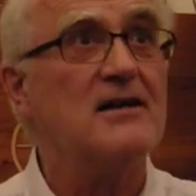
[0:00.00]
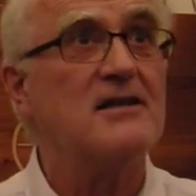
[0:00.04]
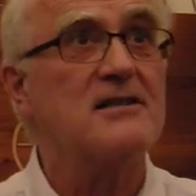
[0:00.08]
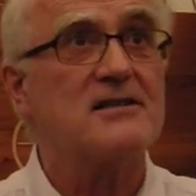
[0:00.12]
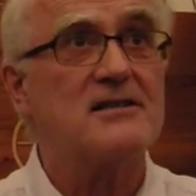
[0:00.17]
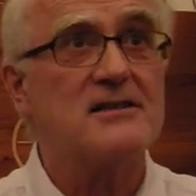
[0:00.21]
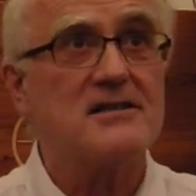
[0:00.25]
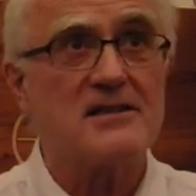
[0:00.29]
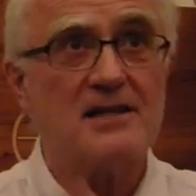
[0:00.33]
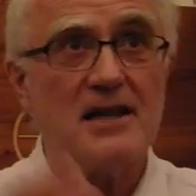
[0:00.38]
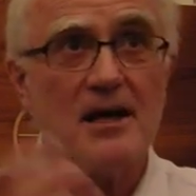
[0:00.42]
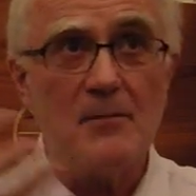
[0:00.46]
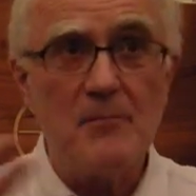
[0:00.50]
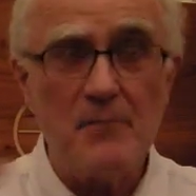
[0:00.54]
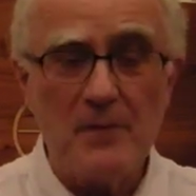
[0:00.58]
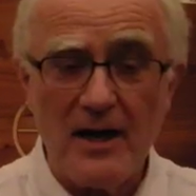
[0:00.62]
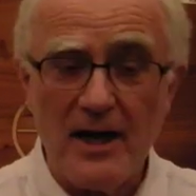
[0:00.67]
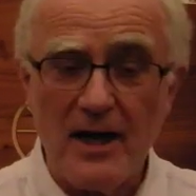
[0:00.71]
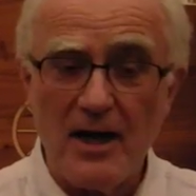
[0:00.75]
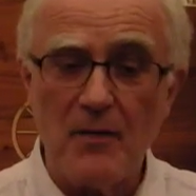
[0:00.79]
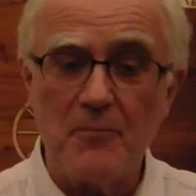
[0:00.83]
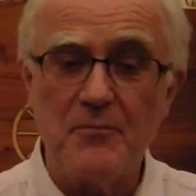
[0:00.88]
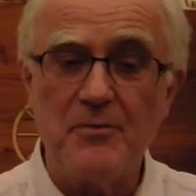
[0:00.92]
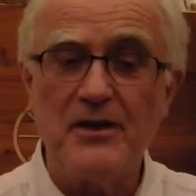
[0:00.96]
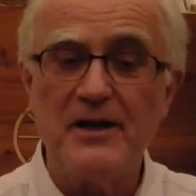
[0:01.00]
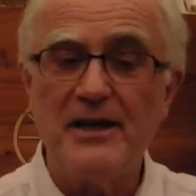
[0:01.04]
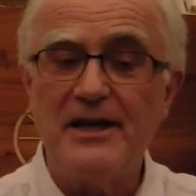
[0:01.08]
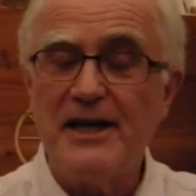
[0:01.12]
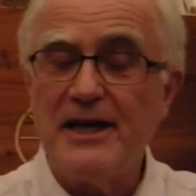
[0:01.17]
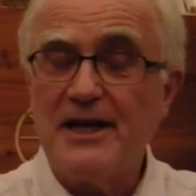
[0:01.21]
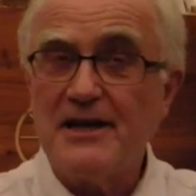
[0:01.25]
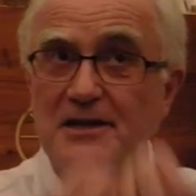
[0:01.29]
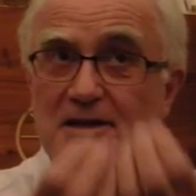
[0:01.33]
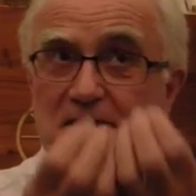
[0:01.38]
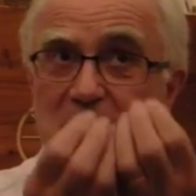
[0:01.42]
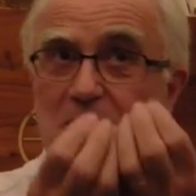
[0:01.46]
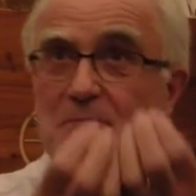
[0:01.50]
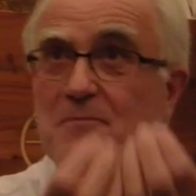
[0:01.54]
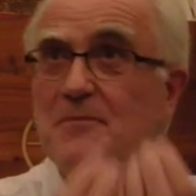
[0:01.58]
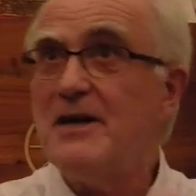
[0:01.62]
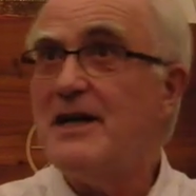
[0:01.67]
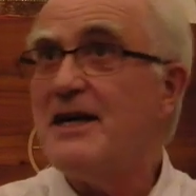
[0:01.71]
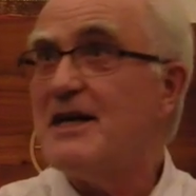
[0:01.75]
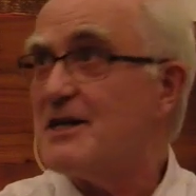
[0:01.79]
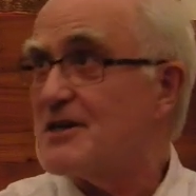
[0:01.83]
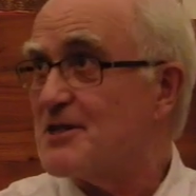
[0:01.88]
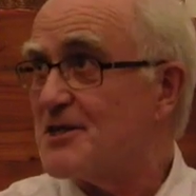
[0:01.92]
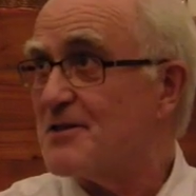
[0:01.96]
somehow begin to
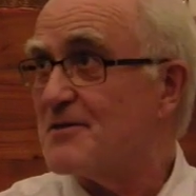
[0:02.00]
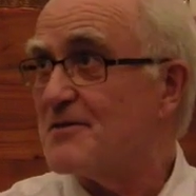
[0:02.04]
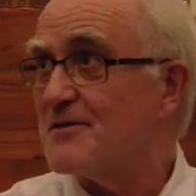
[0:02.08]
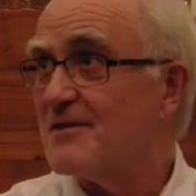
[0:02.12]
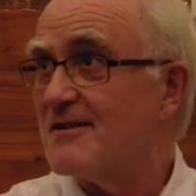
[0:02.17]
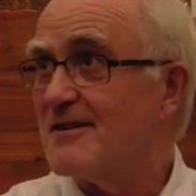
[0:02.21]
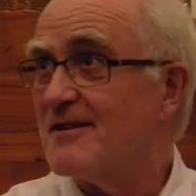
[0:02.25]
meet.